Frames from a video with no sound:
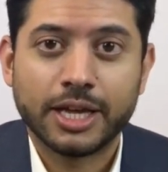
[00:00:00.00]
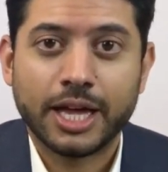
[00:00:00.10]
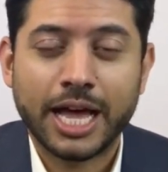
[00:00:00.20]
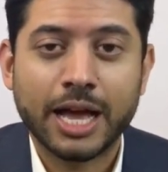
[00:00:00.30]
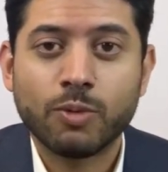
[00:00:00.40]

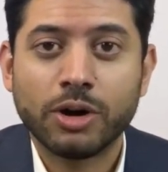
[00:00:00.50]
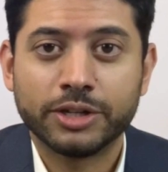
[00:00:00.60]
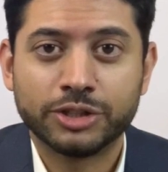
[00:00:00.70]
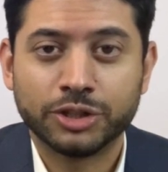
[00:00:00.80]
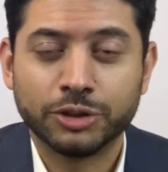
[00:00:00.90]
I want
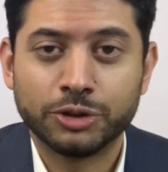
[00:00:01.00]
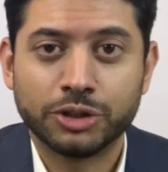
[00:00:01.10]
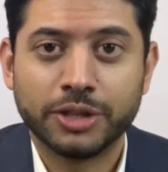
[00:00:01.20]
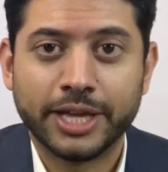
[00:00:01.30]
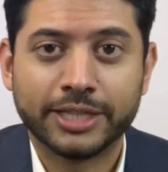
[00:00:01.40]
a
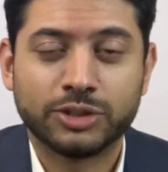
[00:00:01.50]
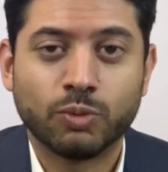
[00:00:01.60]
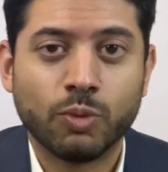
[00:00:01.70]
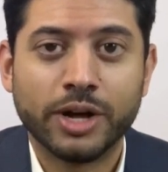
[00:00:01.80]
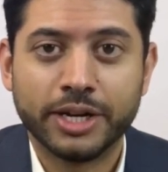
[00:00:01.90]
solution that's
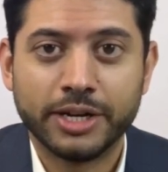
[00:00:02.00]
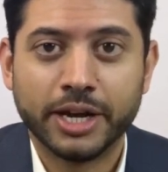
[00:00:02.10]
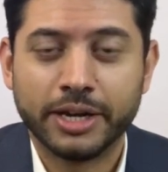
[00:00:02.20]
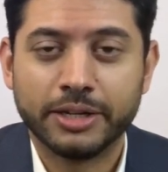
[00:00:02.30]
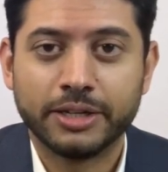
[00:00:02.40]
one and
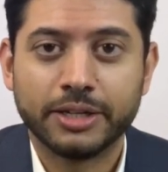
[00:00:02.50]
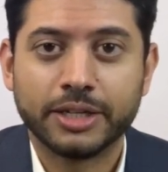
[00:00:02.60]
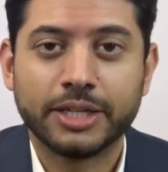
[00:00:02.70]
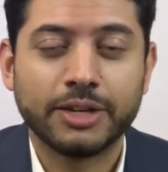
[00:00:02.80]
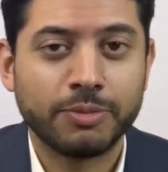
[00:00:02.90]
done.
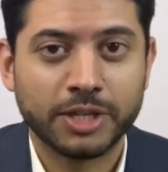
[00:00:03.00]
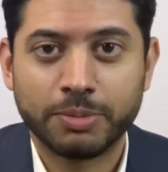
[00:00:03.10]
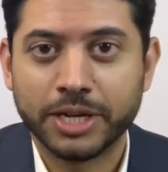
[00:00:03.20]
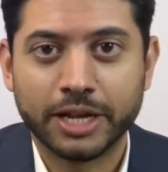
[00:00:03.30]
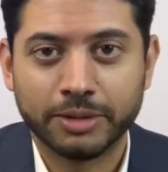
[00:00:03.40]
Give me the
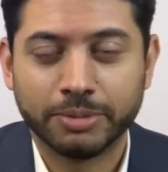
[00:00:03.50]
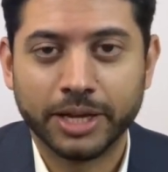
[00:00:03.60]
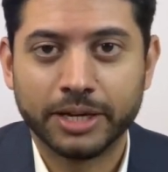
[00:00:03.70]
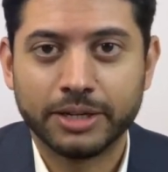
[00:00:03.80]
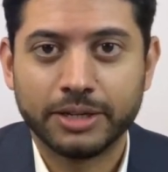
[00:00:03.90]
penile
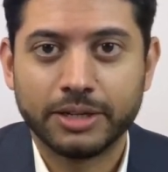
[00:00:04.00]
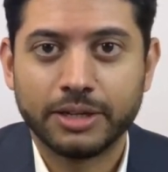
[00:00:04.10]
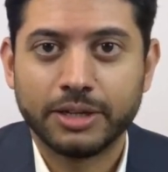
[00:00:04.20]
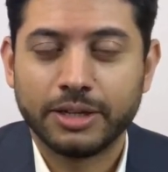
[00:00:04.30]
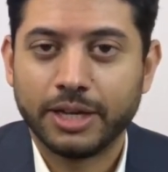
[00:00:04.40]
implant."
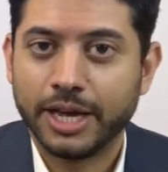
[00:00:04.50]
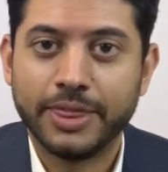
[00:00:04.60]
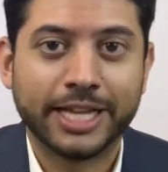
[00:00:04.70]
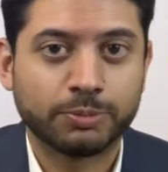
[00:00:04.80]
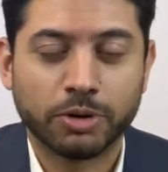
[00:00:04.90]
And
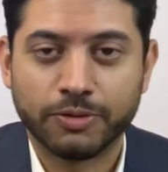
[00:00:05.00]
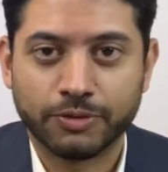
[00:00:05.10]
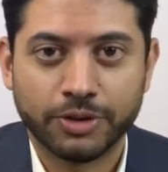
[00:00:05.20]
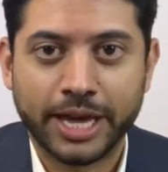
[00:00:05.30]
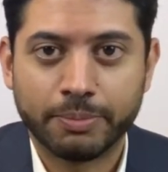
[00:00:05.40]
that's perfect
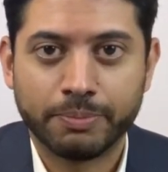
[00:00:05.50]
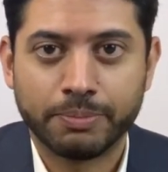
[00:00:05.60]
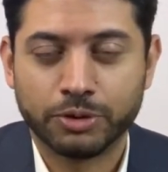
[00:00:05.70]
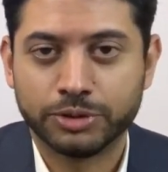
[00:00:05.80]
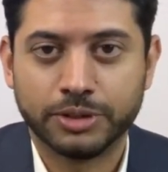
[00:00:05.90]
for that
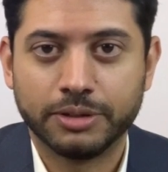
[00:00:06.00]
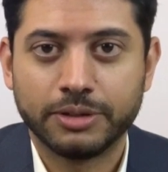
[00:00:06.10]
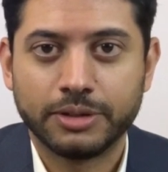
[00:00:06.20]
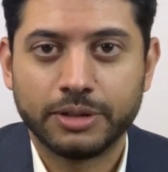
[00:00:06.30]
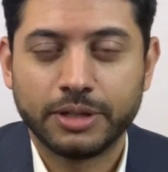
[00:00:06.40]
person.
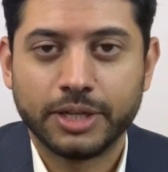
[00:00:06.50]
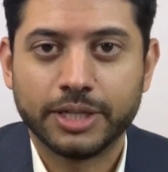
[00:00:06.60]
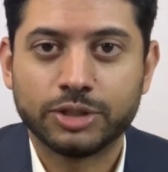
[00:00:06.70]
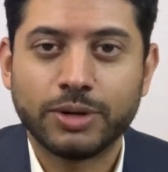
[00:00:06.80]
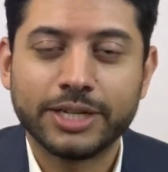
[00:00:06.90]

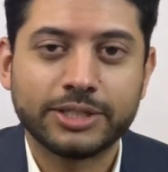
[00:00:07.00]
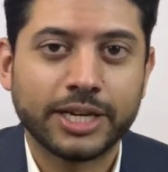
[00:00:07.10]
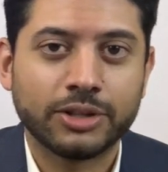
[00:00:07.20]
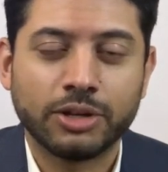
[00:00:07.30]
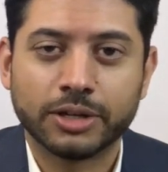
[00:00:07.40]
And so I
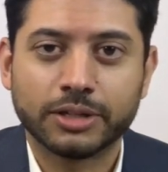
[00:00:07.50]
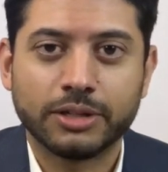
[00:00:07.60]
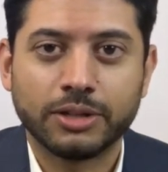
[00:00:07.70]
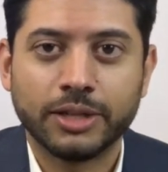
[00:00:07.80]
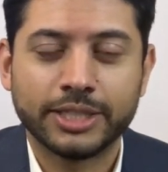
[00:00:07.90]
say,
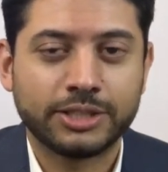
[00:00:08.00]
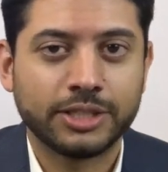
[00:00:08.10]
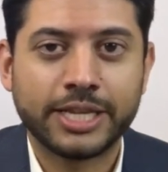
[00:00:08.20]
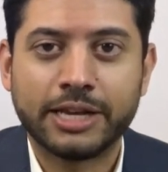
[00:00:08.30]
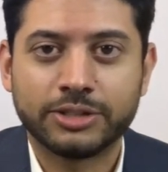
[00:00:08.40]
look, let's sit
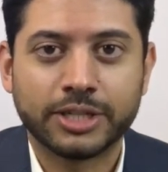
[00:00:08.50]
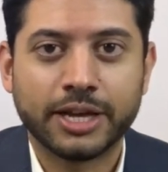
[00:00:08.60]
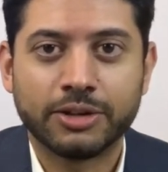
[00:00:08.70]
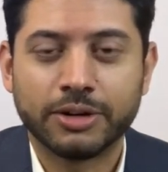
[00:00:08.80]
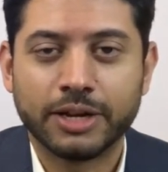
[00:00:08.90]
down
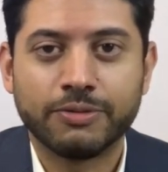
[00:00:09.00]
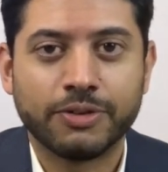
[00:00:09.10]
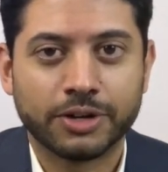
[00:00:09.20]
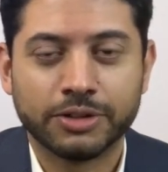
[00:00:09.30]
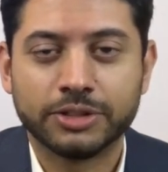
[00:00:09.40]
together and
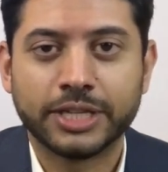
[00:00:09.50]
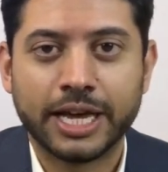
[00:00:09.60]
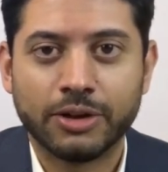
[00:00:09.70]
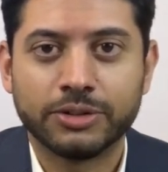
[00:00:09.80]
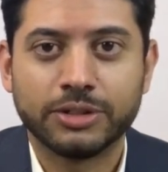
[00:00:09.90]
figure this
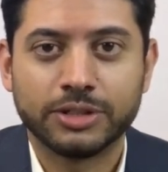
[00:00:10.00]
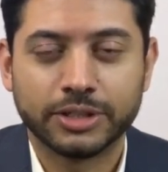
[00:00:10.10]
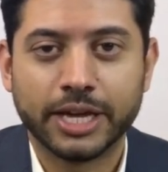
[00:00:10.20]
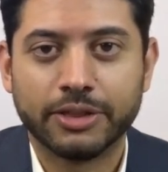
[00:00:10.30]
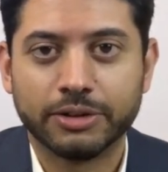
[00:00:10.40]
out
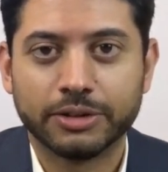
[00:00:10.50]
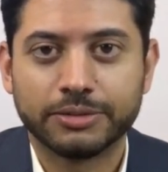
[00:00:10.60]
together.